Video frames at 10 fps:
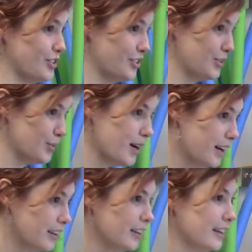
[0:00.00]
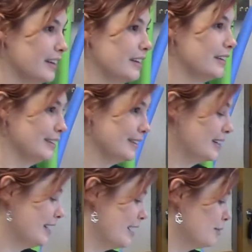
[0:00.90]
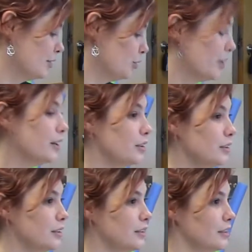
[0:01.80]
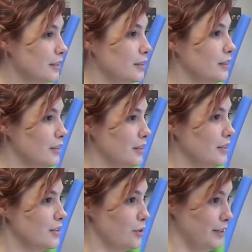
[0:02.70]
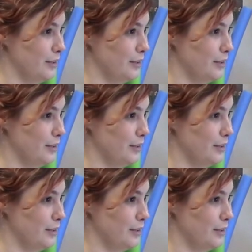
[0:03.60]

as well. I'm a loyal servant.